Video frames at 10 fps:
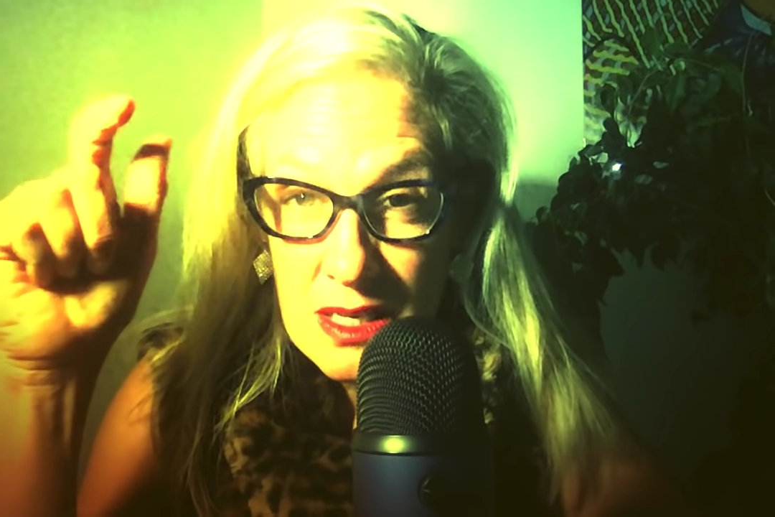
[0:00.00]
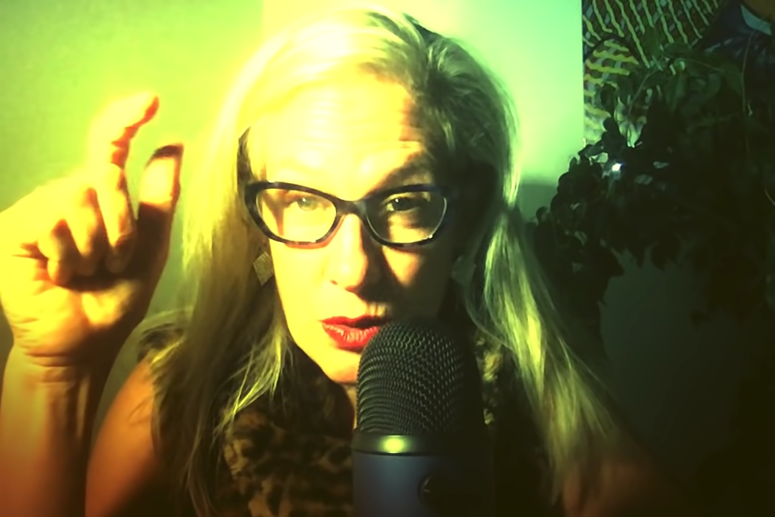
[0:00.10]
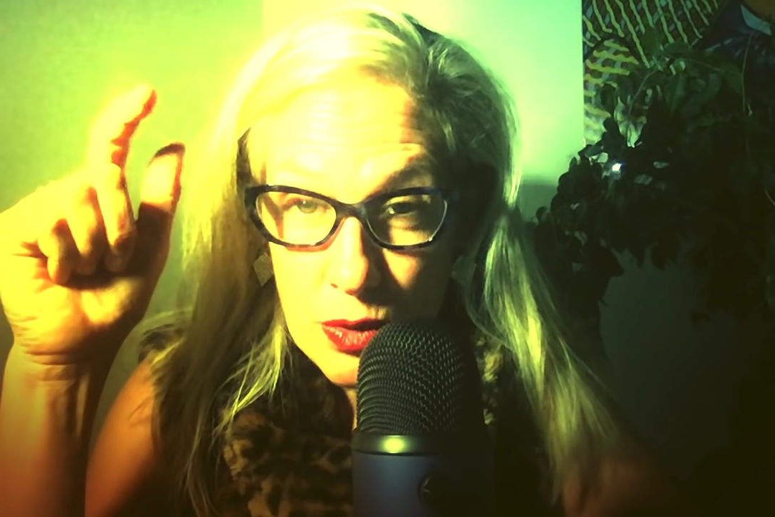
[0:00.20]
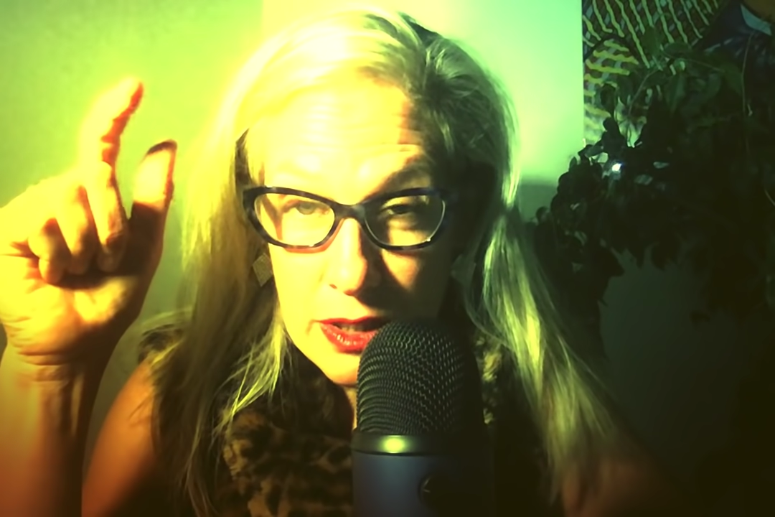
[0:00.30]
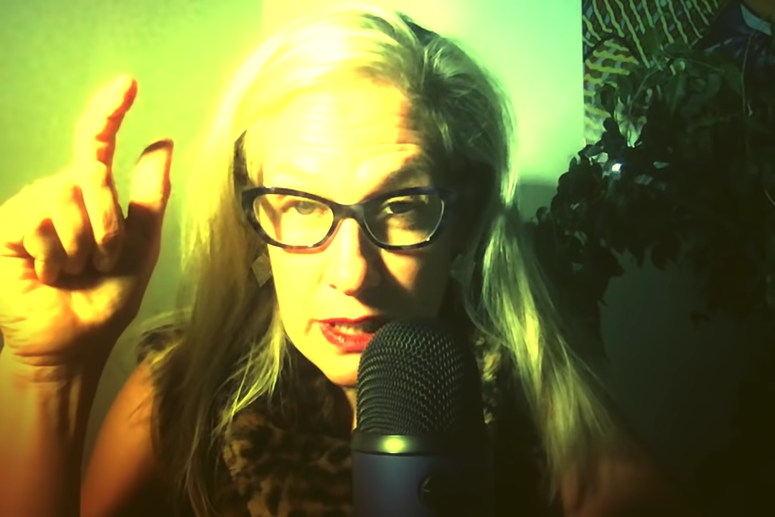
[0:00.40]

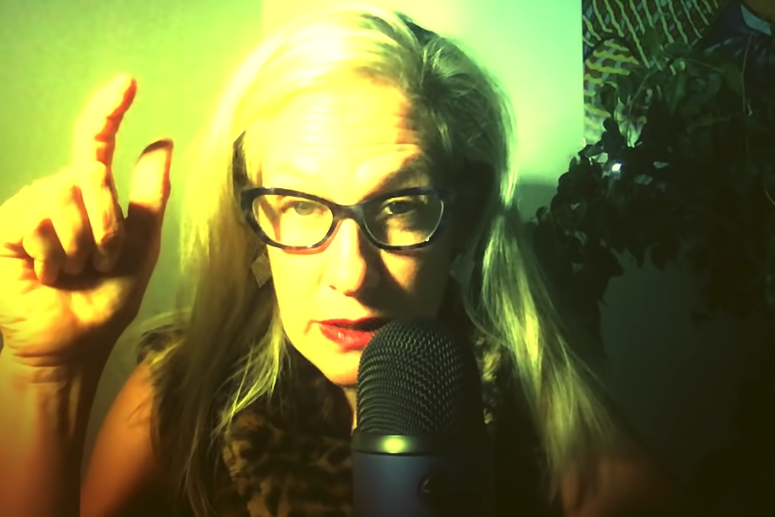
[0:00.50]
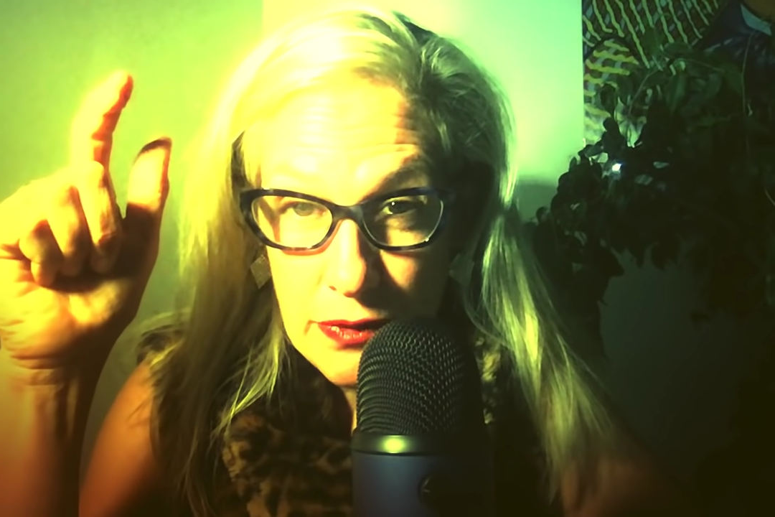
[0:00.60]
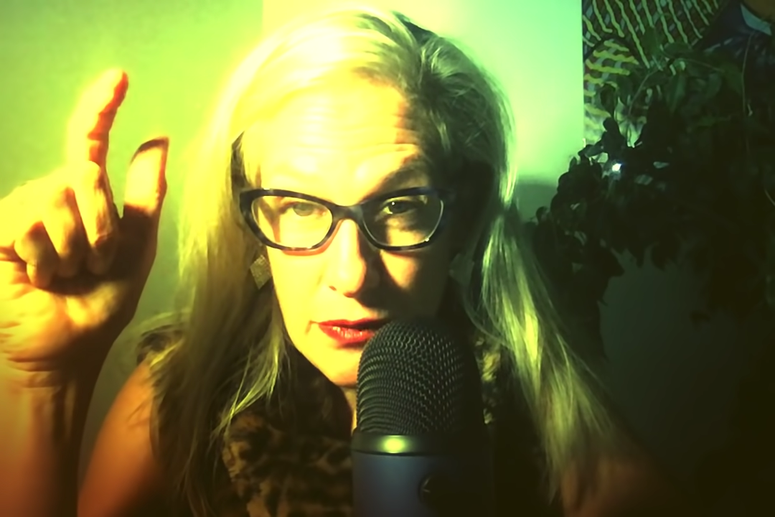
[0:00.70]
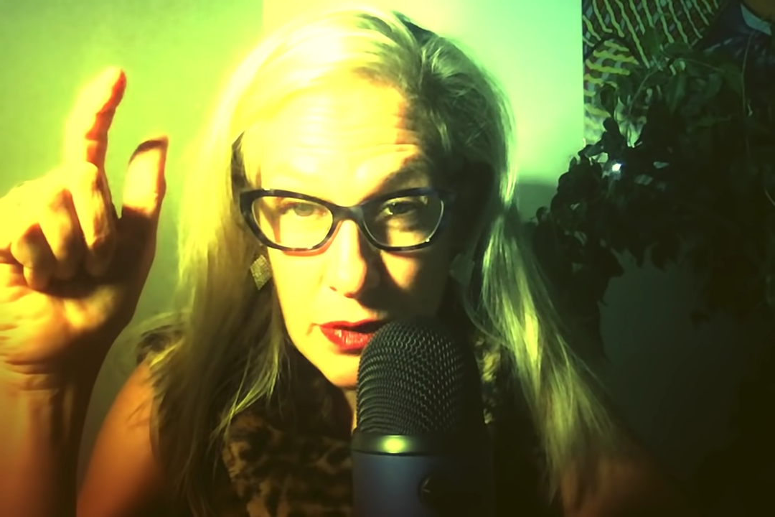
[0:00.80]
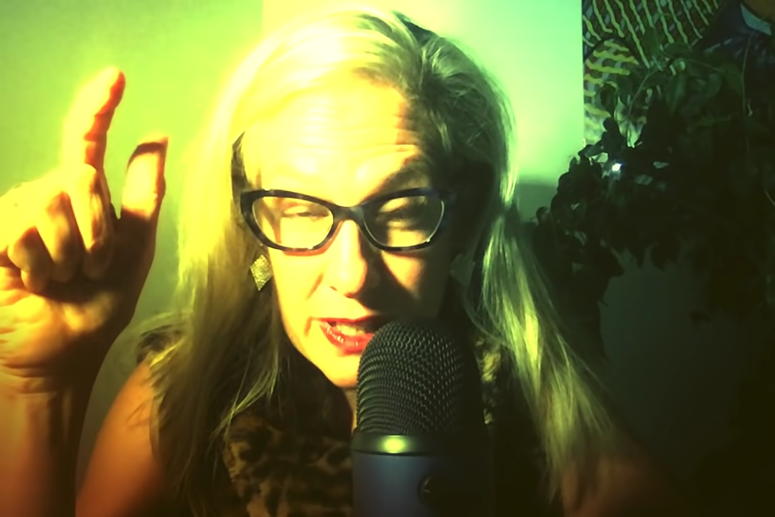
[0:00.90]
quarantined
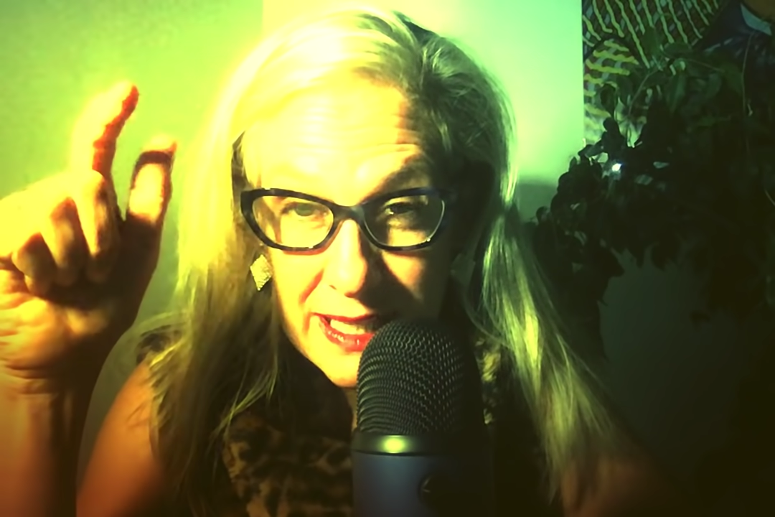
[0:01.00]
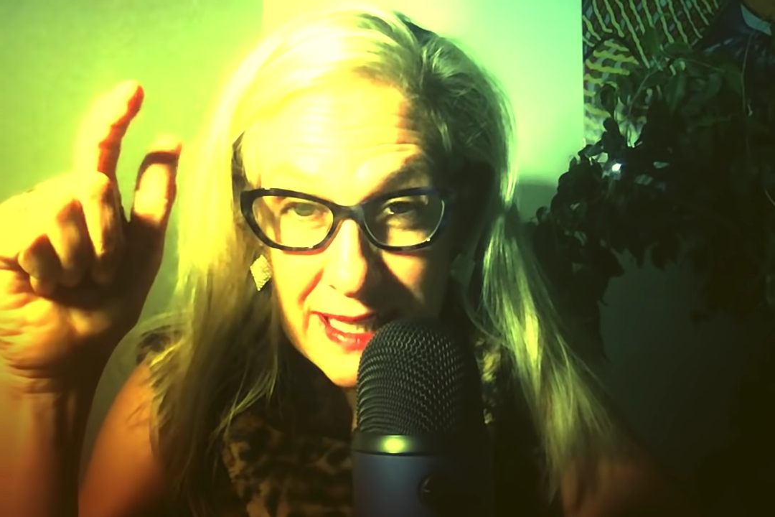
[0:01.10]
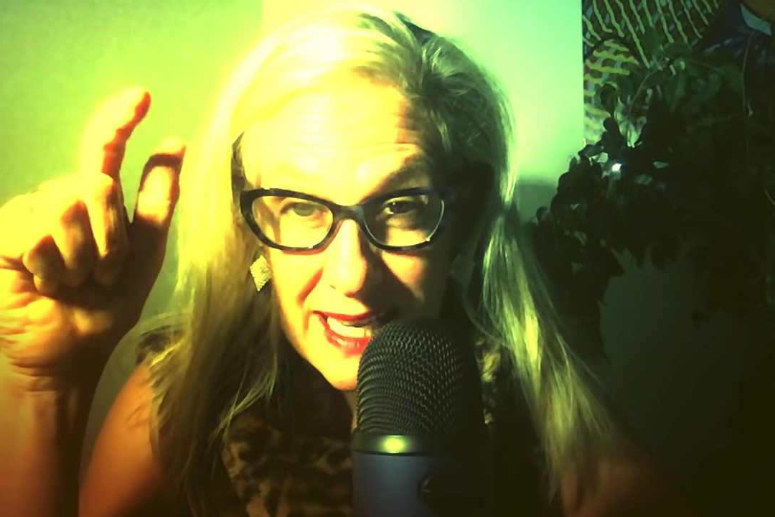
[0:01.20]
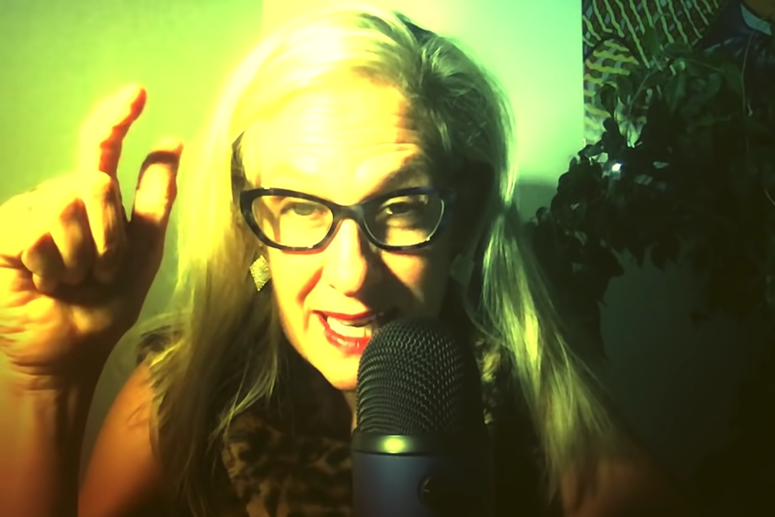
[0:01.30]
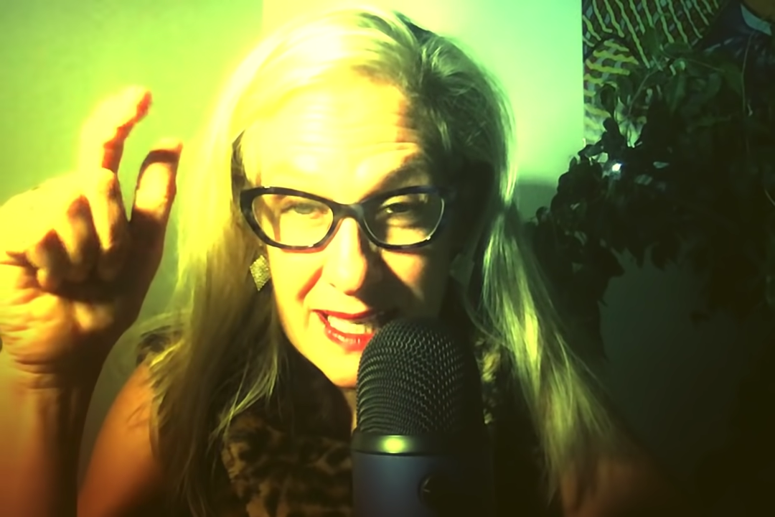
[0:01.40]
for 14
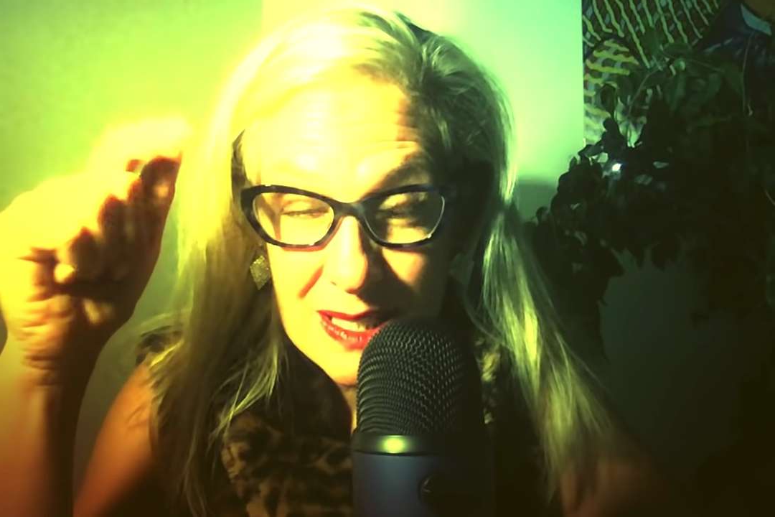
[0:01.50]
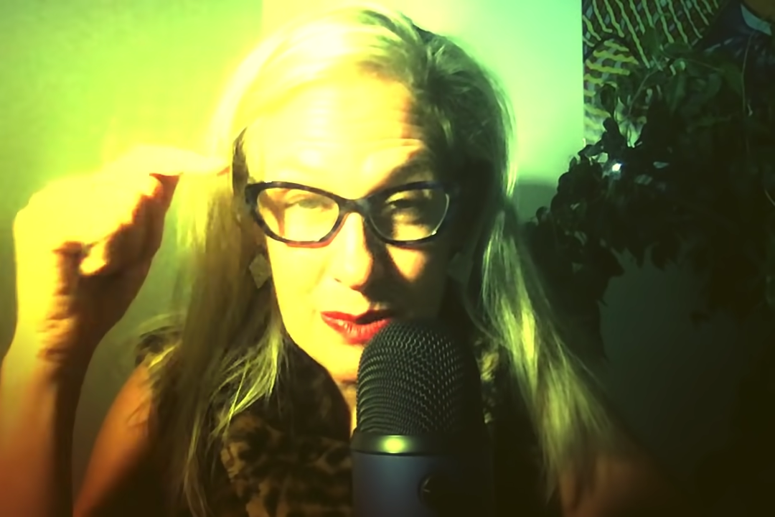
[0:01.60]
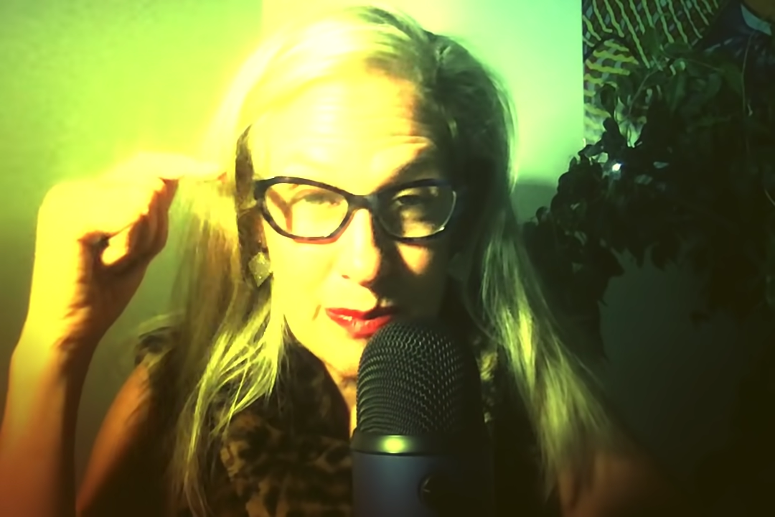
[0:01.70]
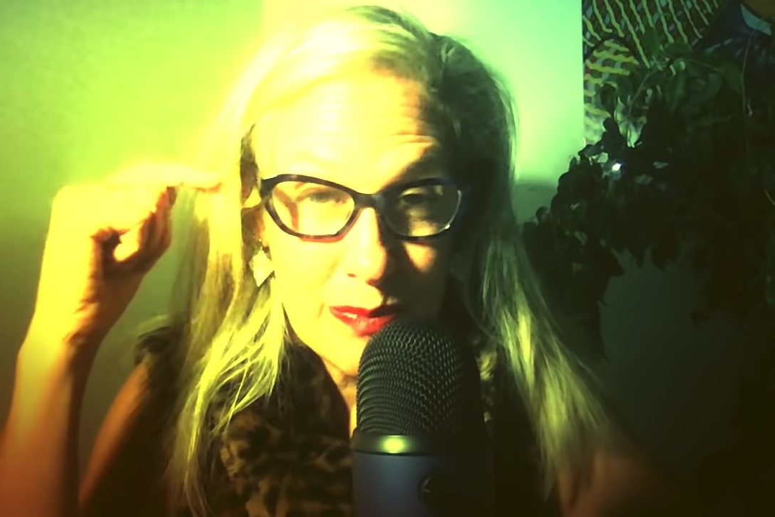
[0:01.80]
days.